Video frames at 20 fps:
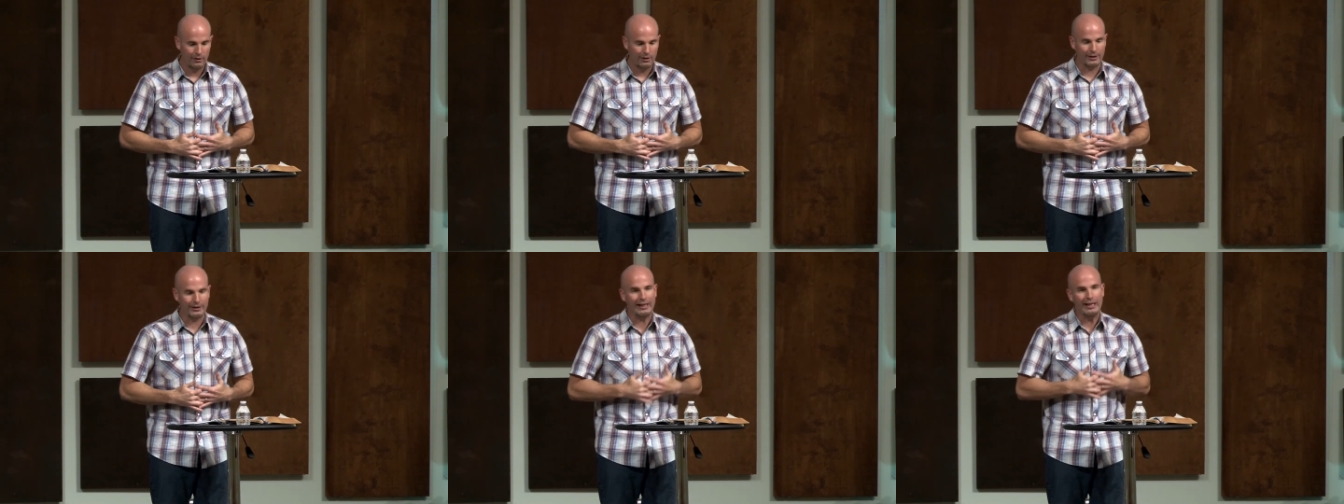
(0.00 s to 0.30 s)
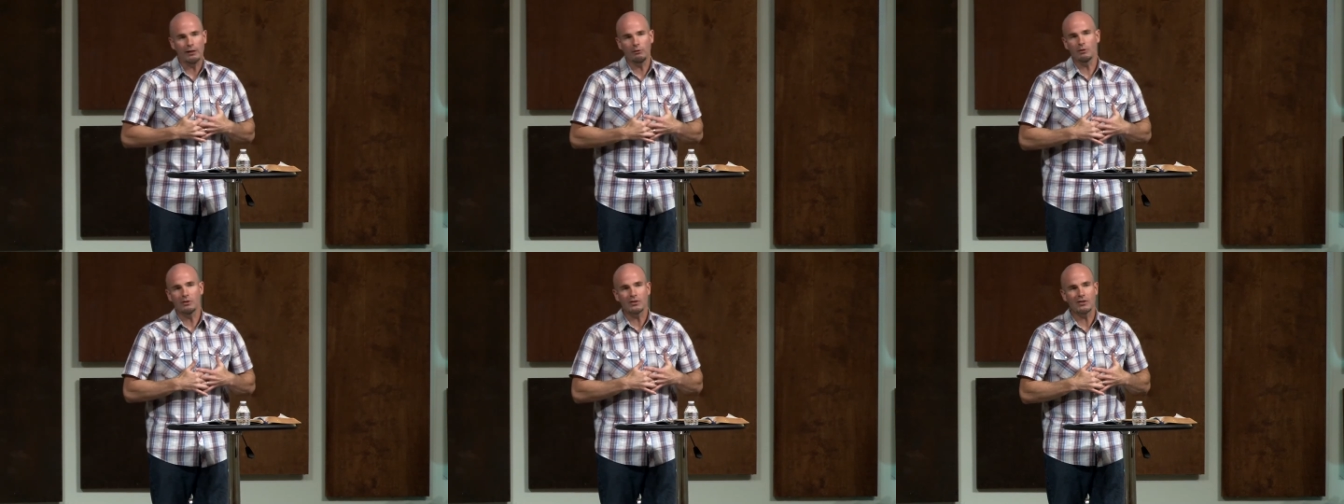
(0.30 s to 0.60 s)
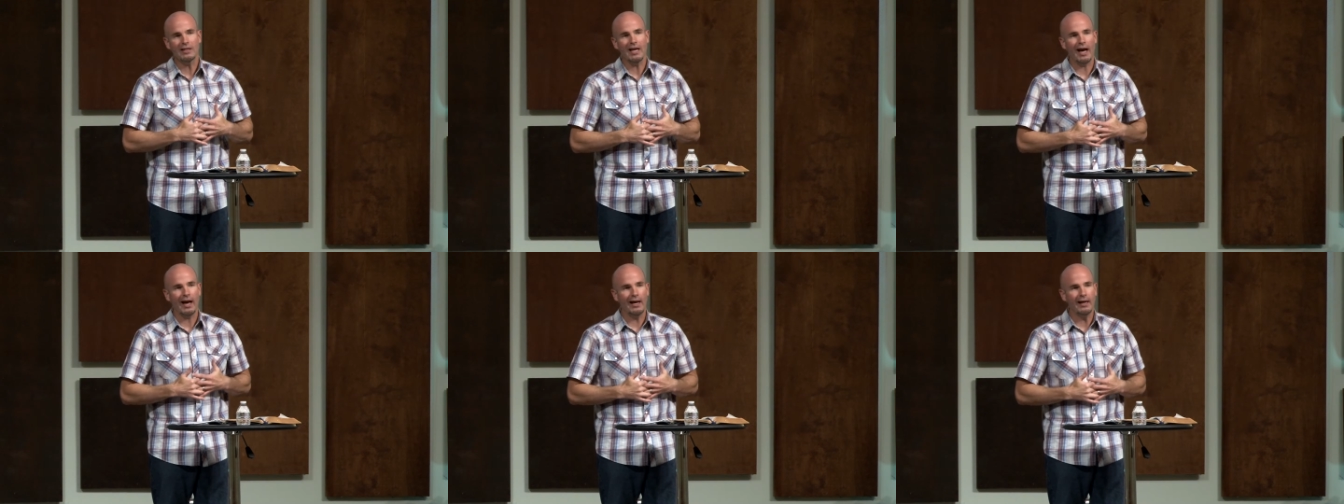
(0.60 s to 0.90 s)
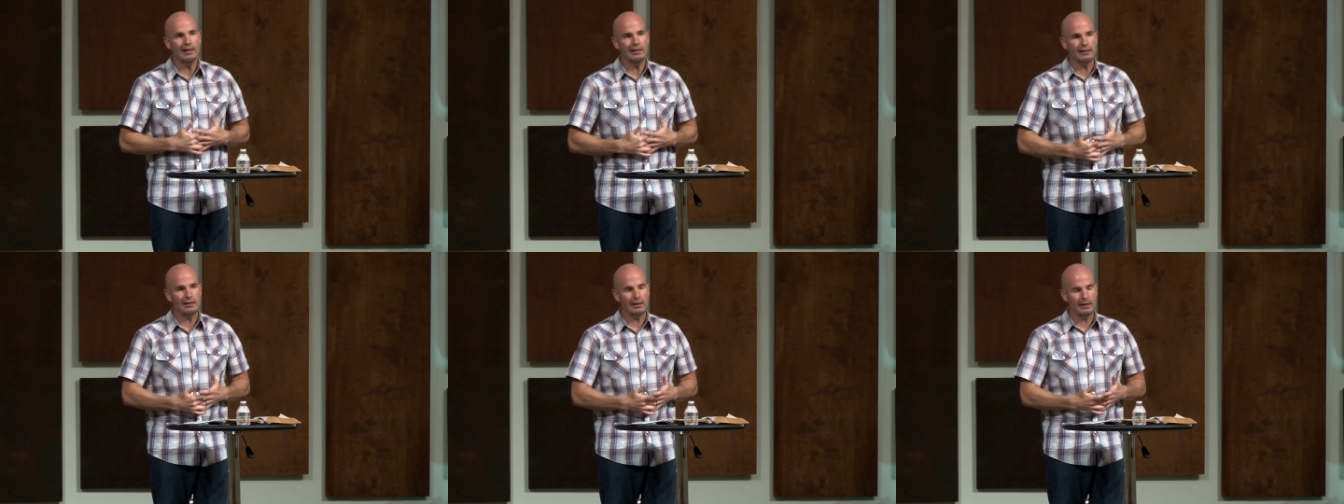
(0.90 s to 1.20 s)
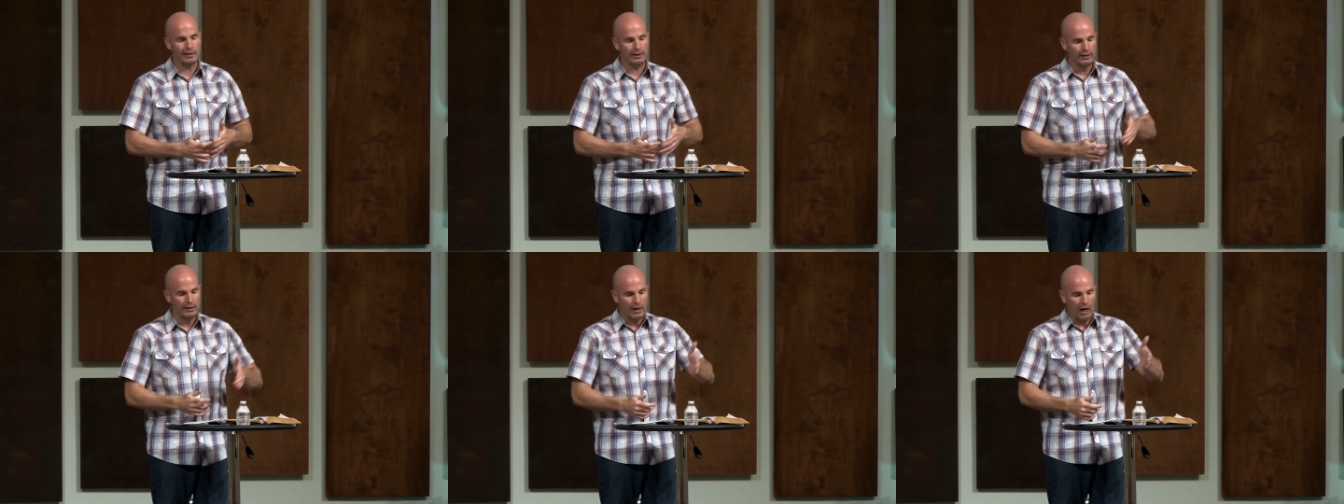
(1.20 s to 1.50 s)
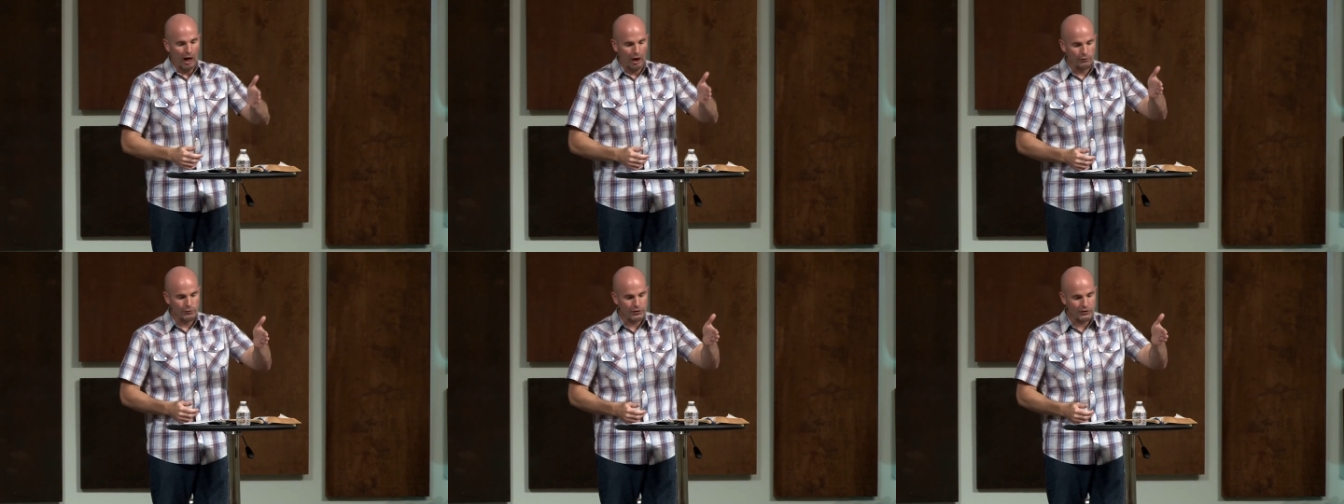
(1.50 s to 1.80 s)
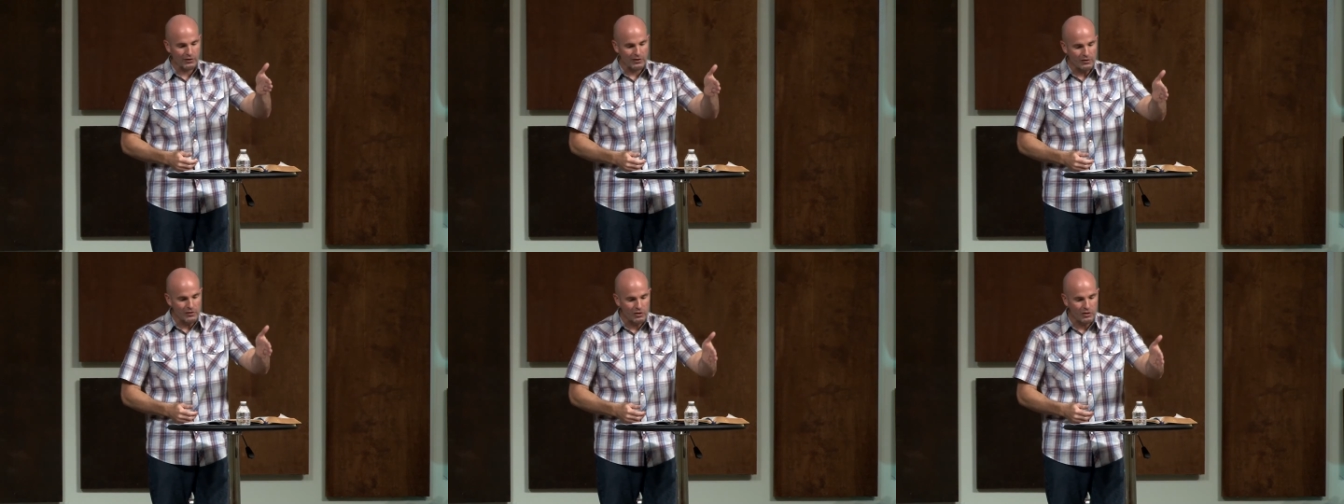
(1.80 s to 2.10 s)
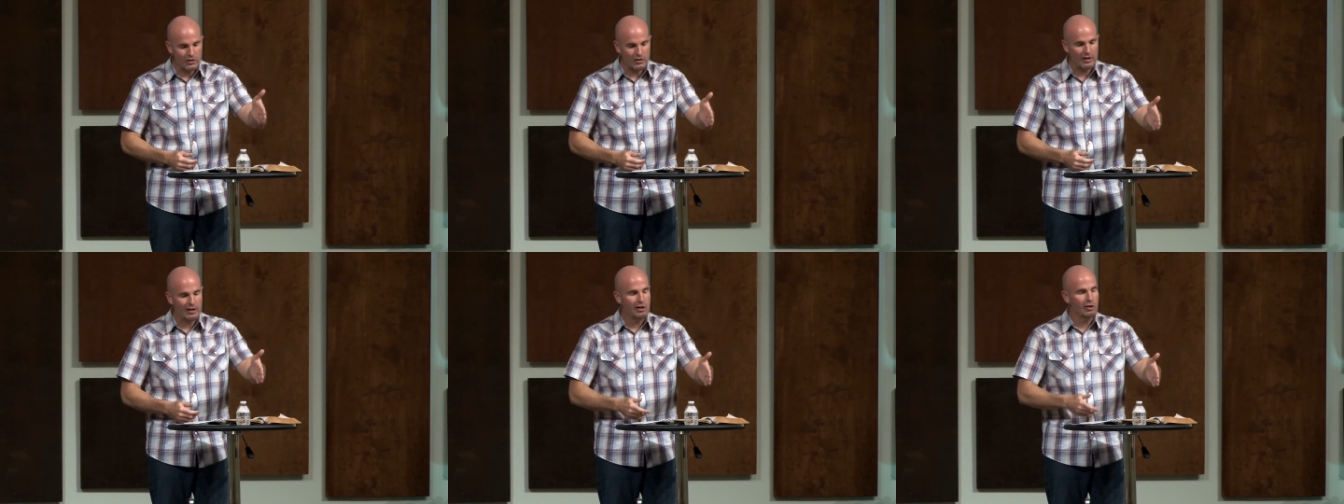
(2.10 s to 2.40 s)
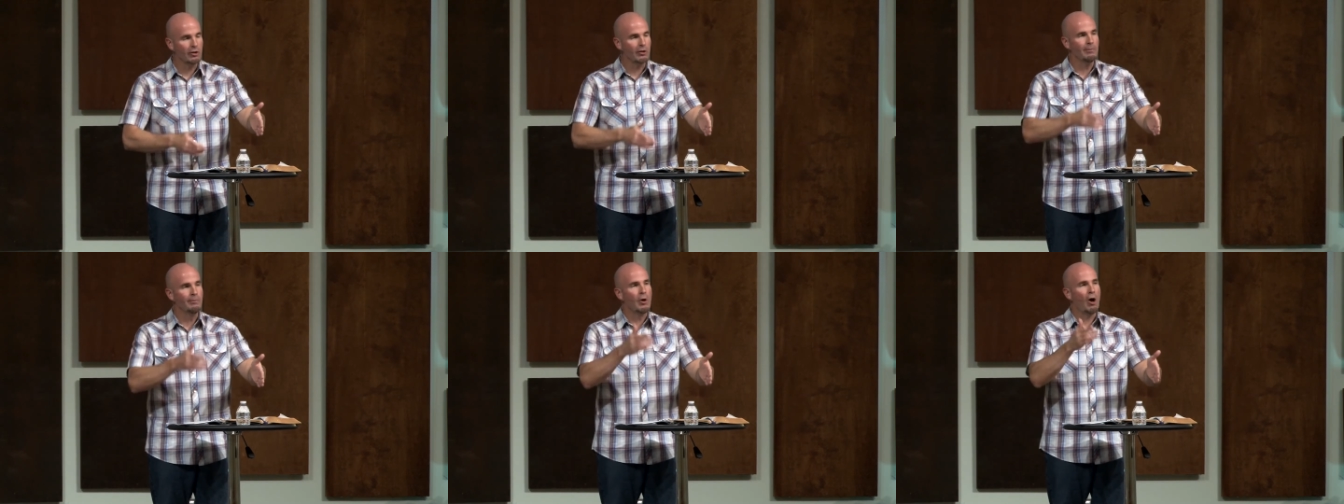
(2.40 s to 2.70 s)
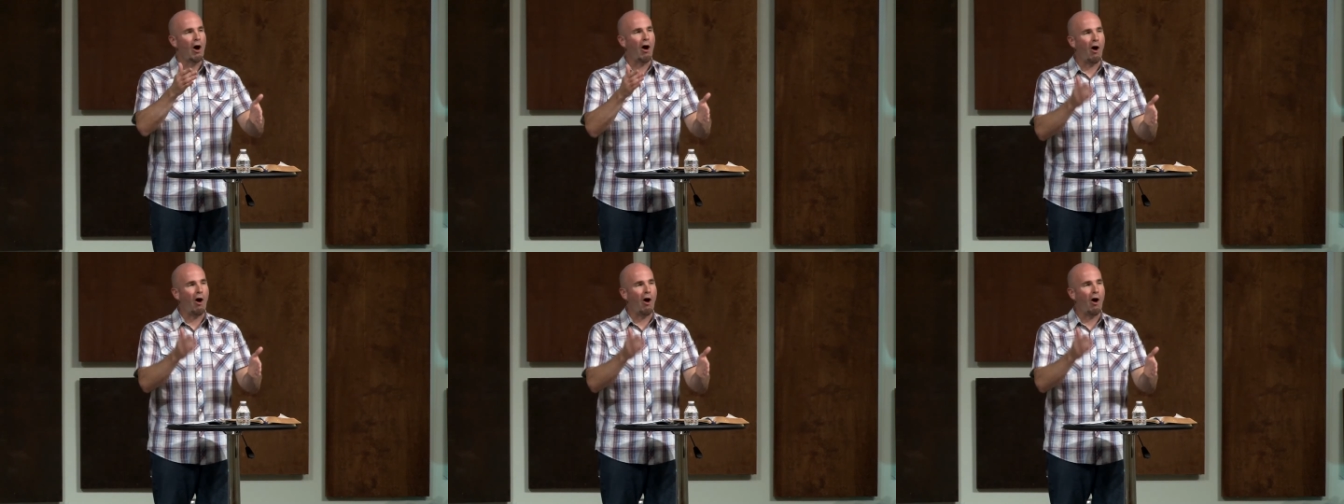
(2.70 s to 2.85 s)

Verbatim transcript: It carries the idea of sincere,